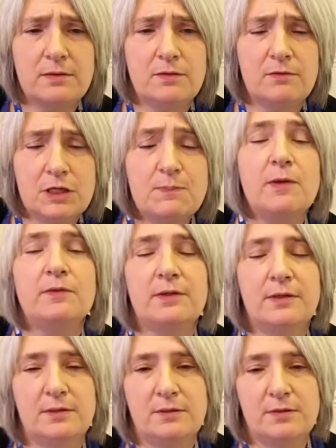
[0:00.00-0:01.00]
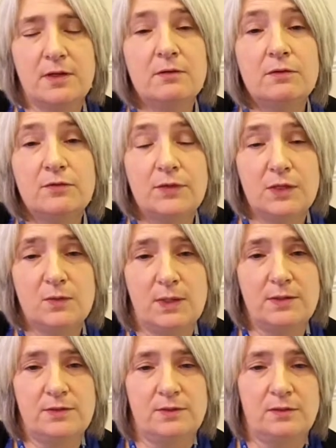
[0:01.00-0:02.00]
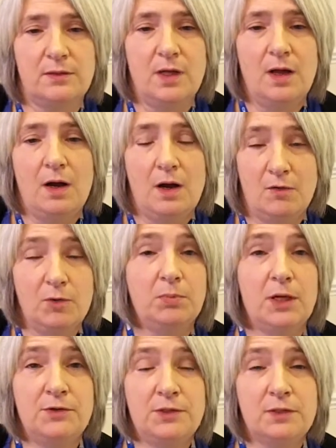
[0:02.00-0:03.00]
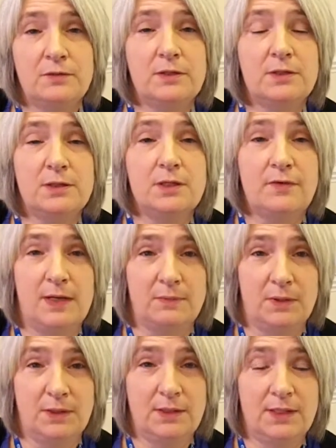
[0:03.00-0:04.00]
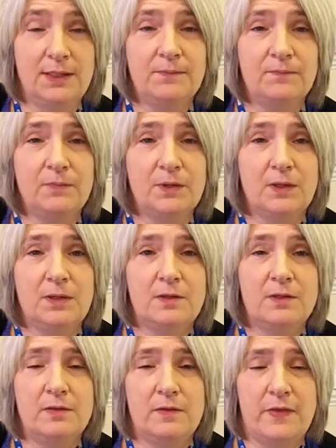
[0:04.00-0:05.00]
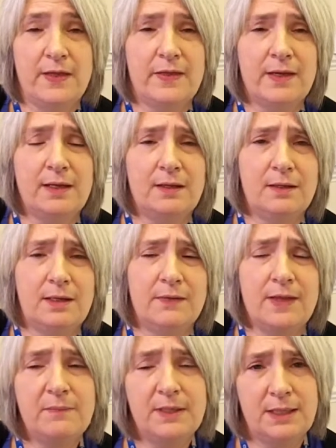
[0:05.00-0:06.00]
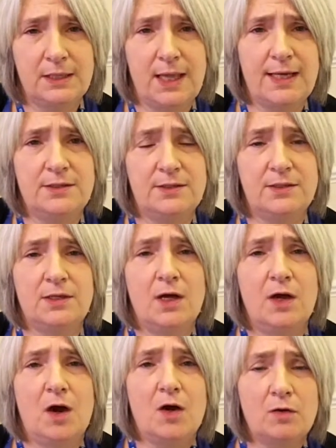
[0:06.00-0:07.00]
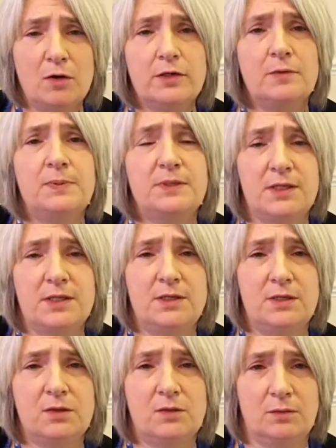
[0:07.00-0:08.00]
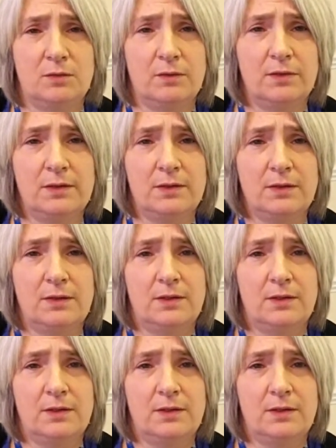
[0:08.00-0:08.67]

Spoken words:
The responses to those 3 questions are uploaded onto SurveyMonkey so that they can then be collated across a particular course.